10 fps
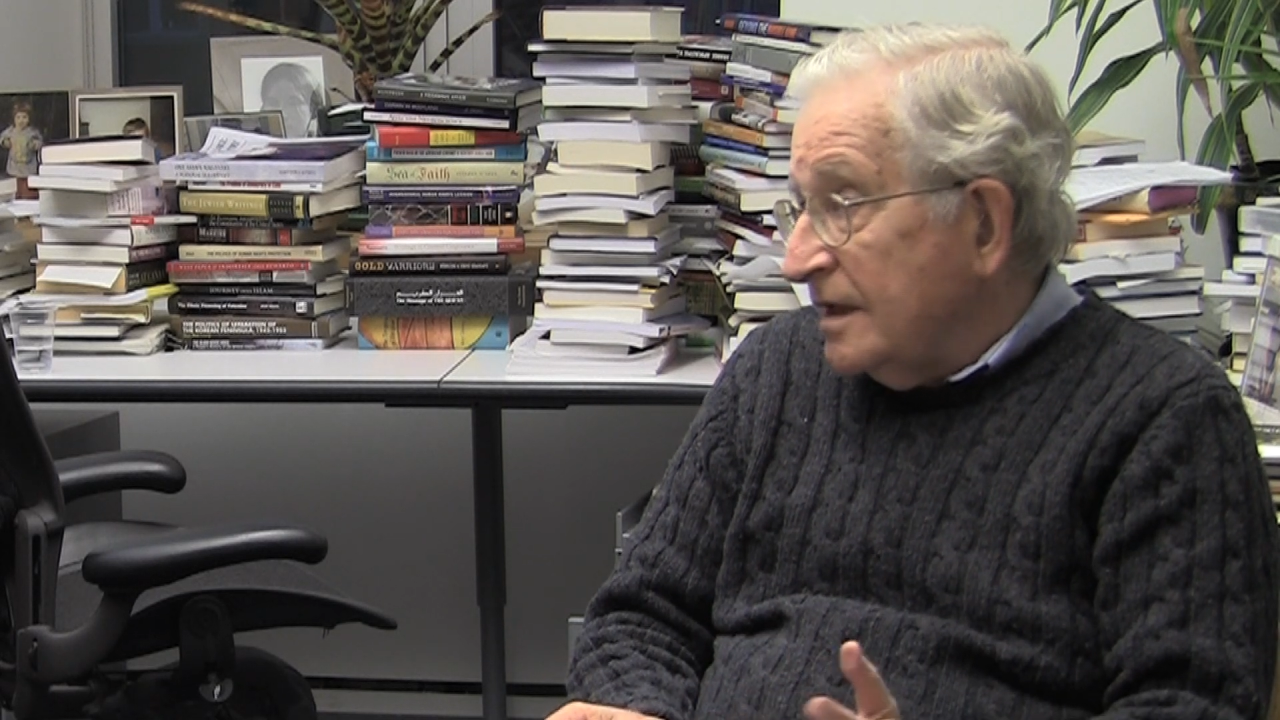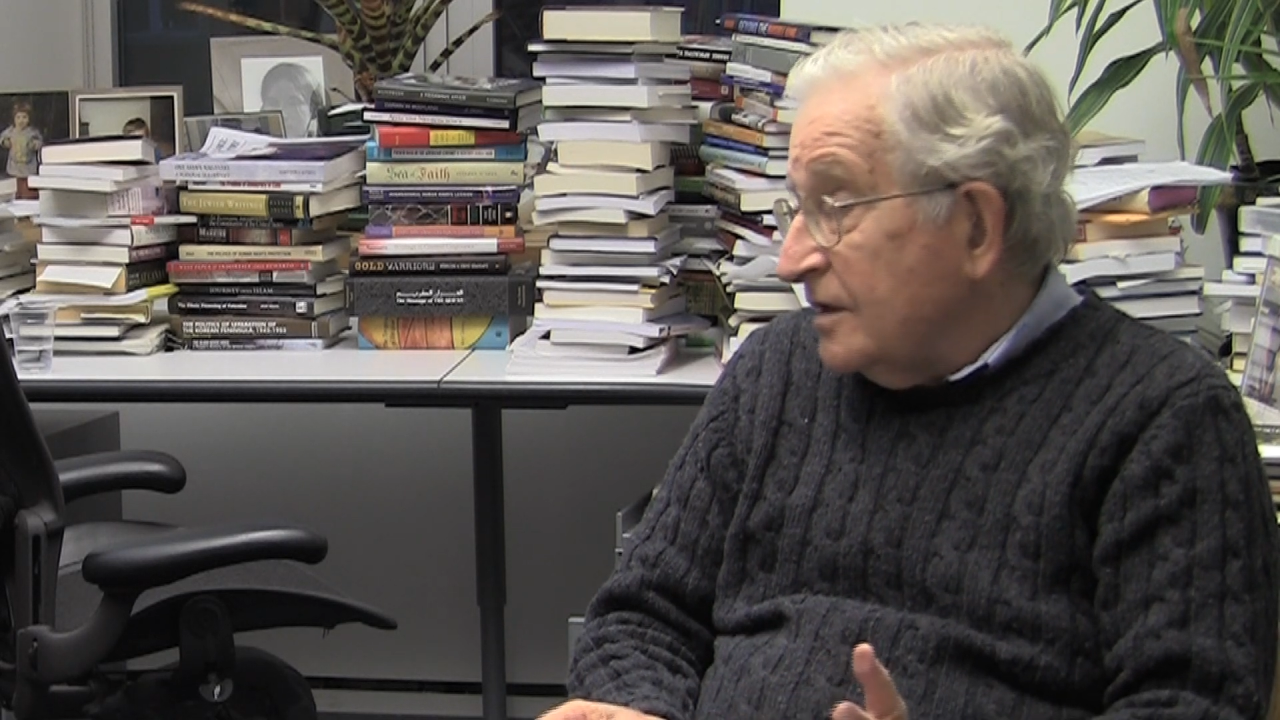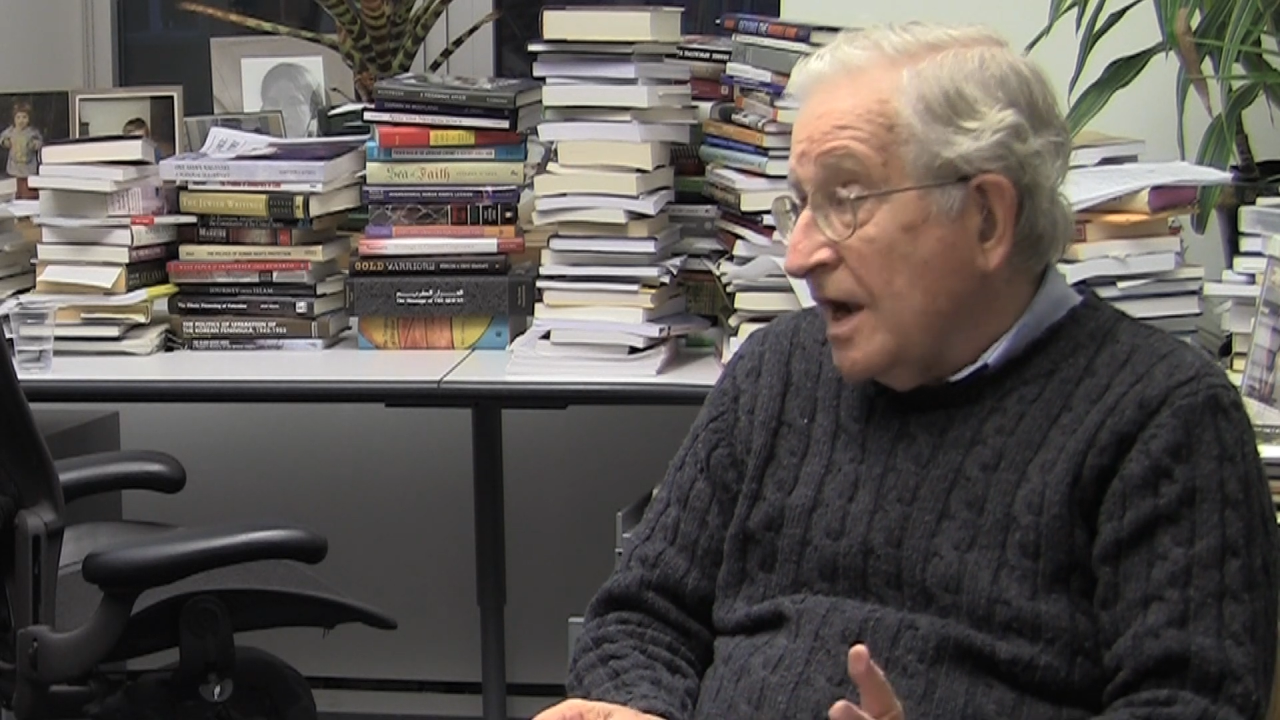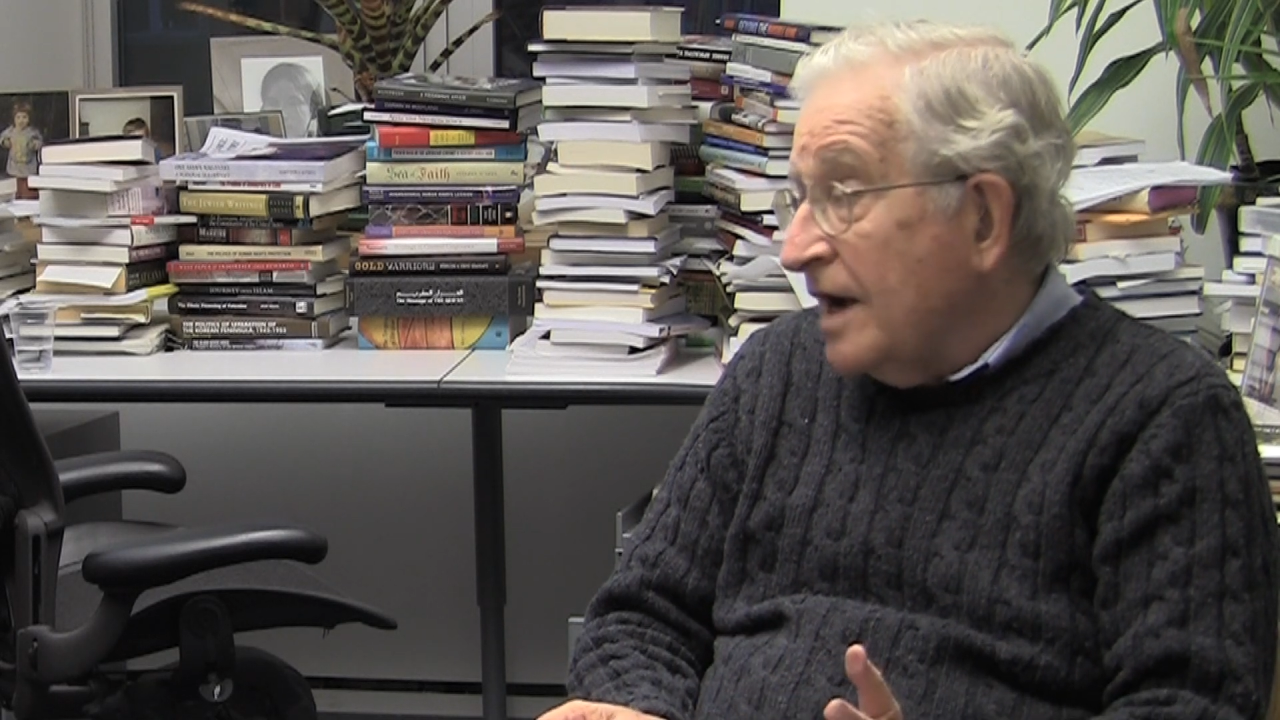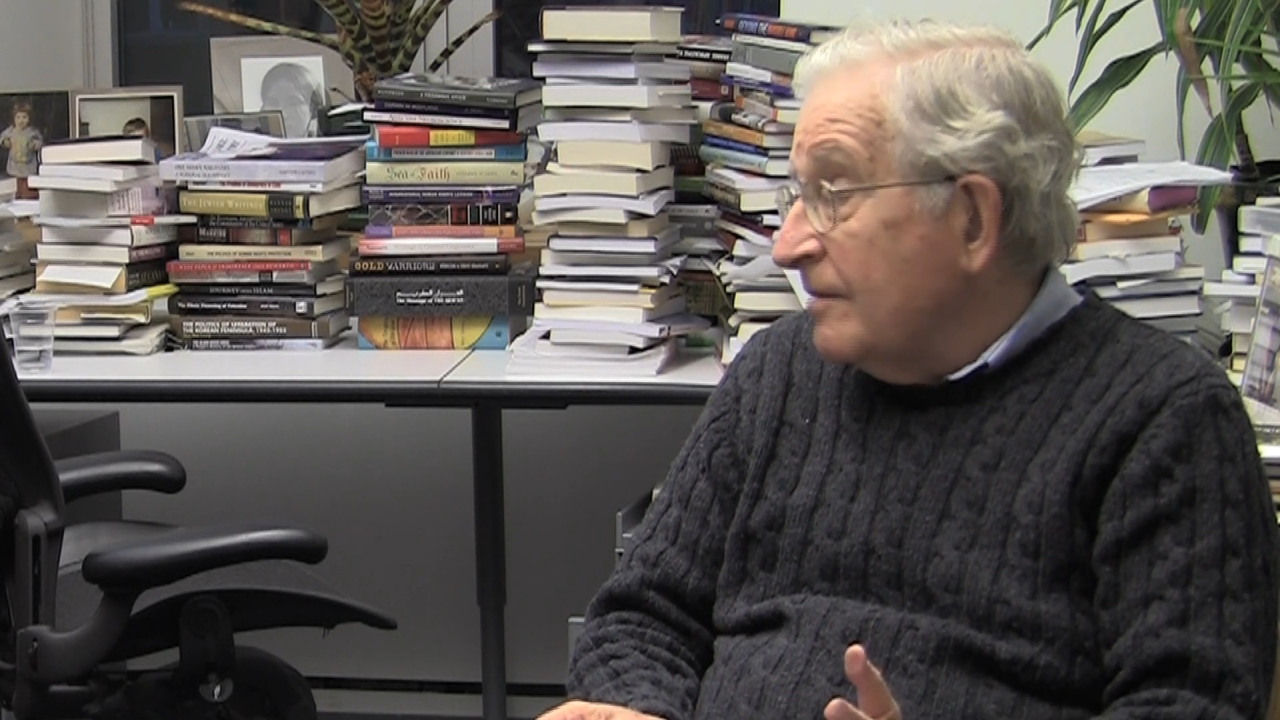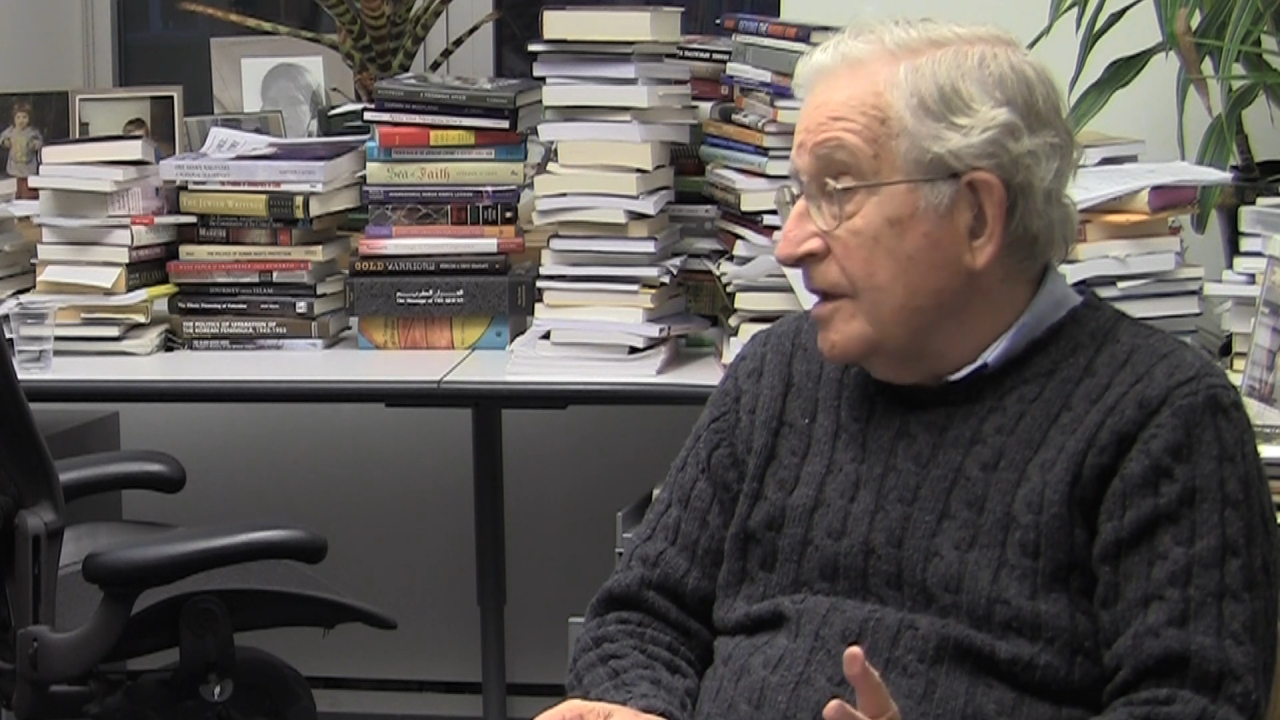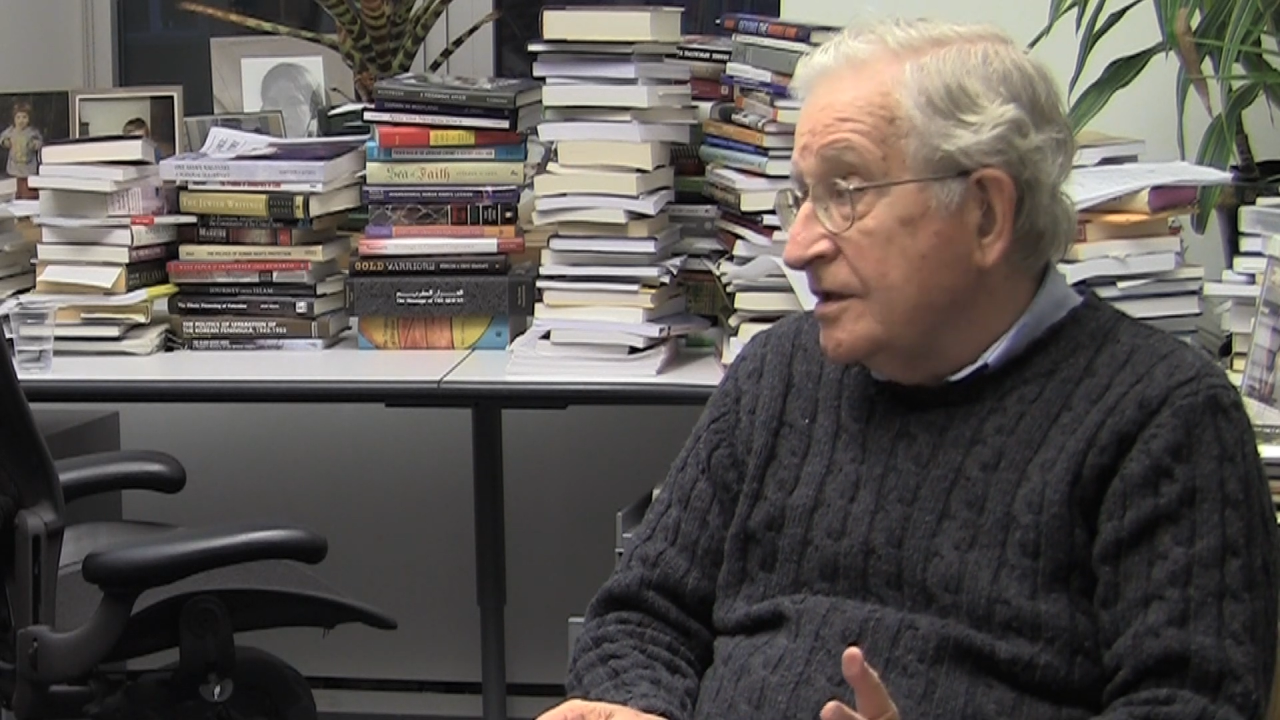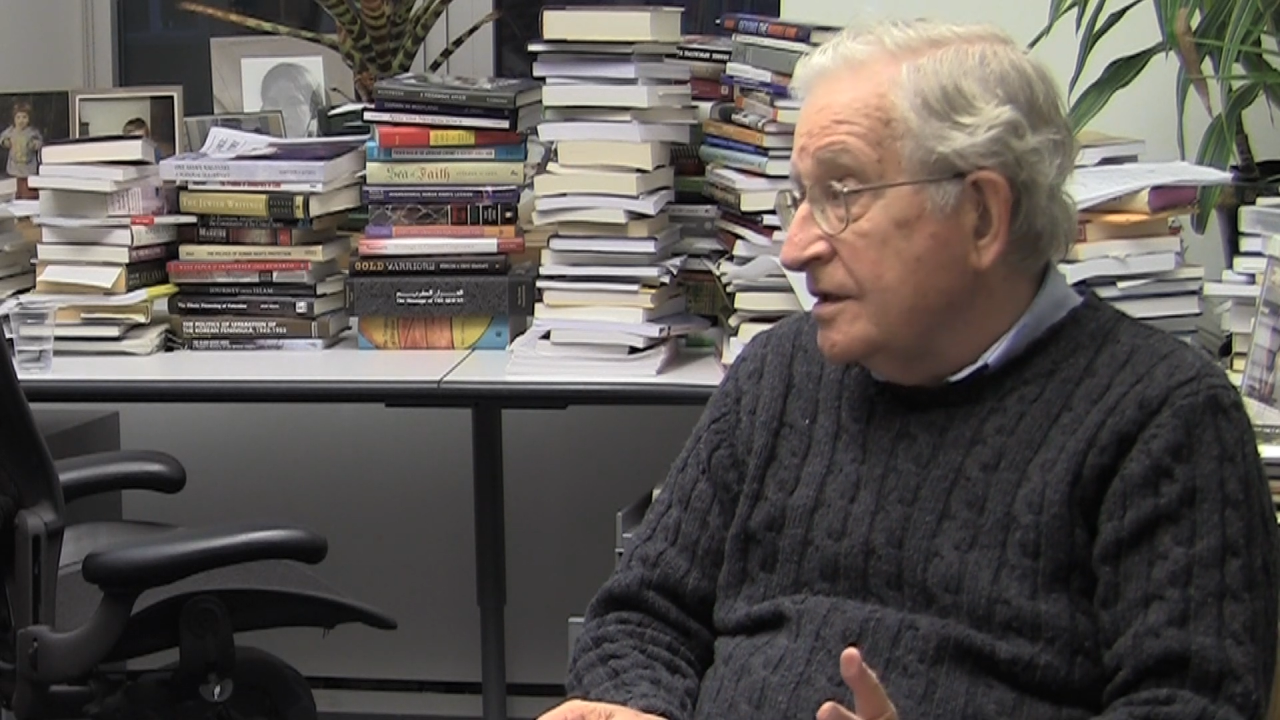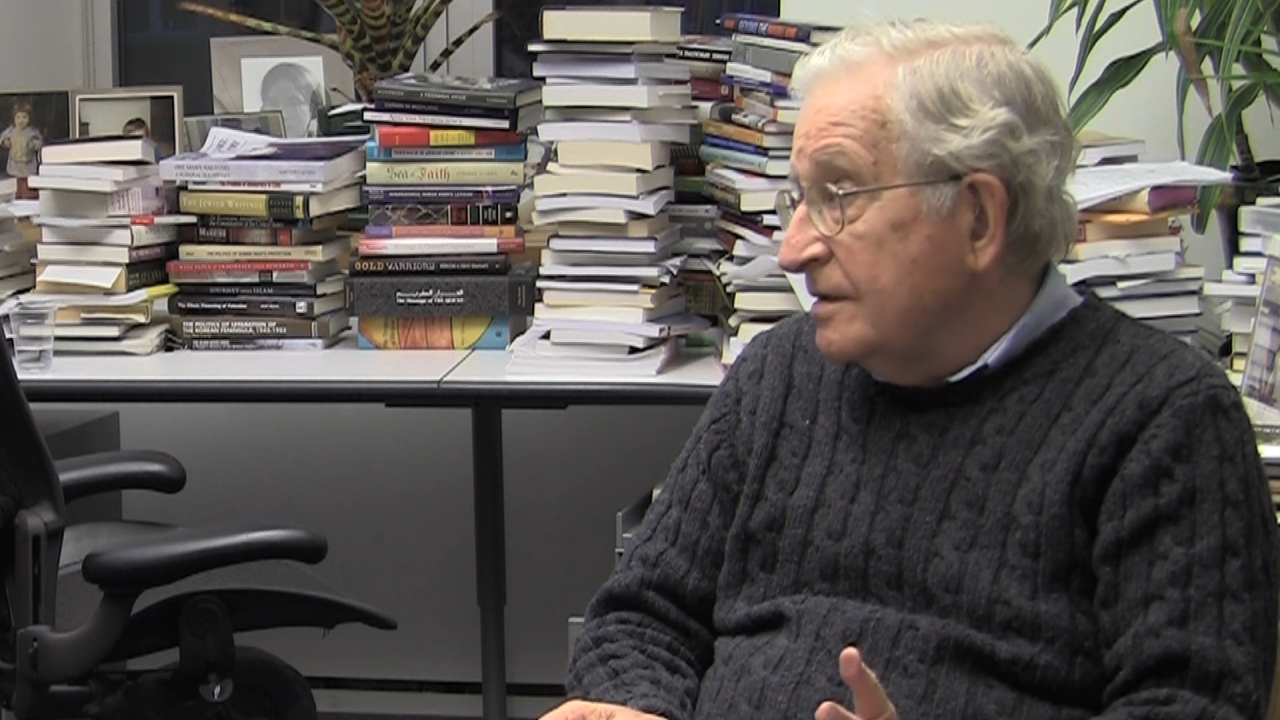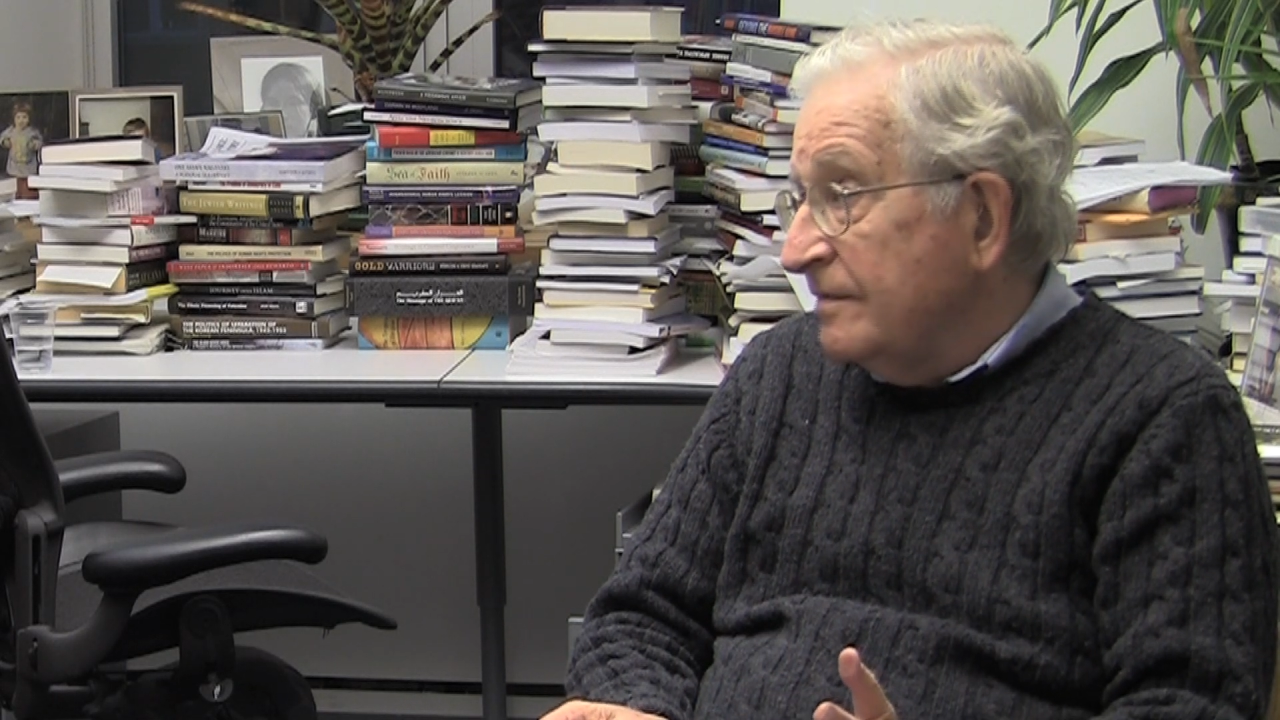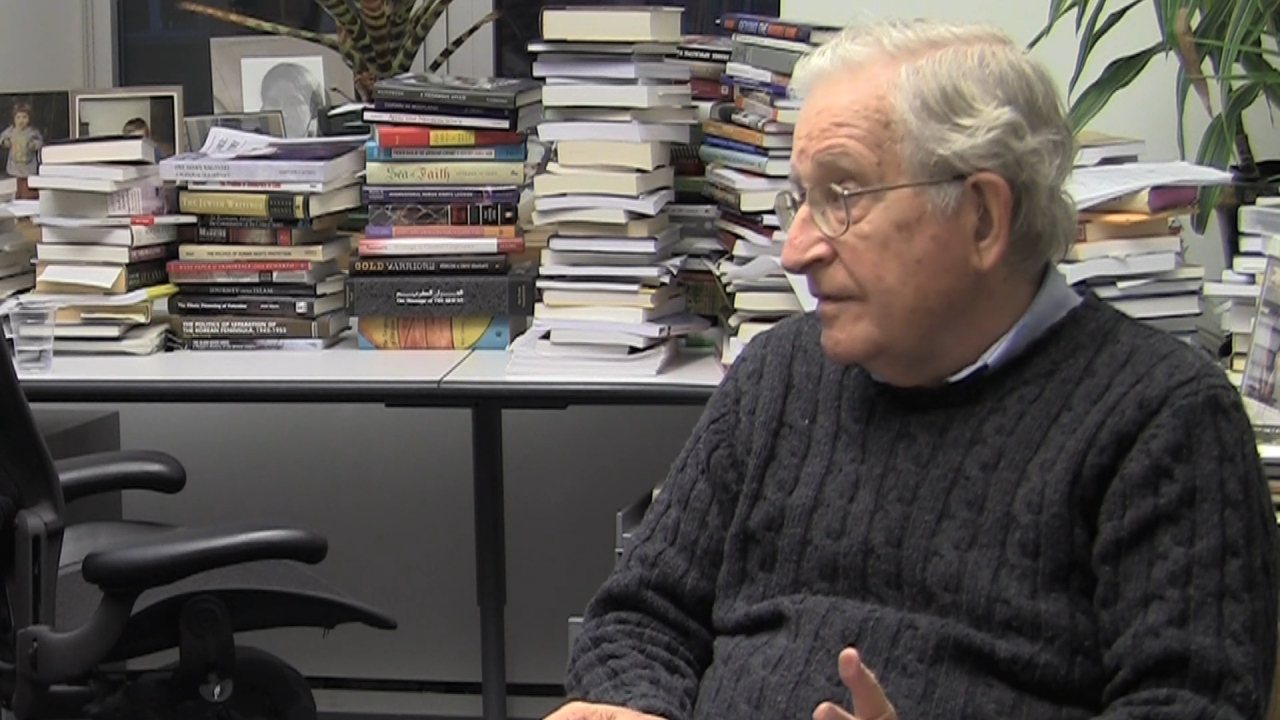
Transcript: don't know how much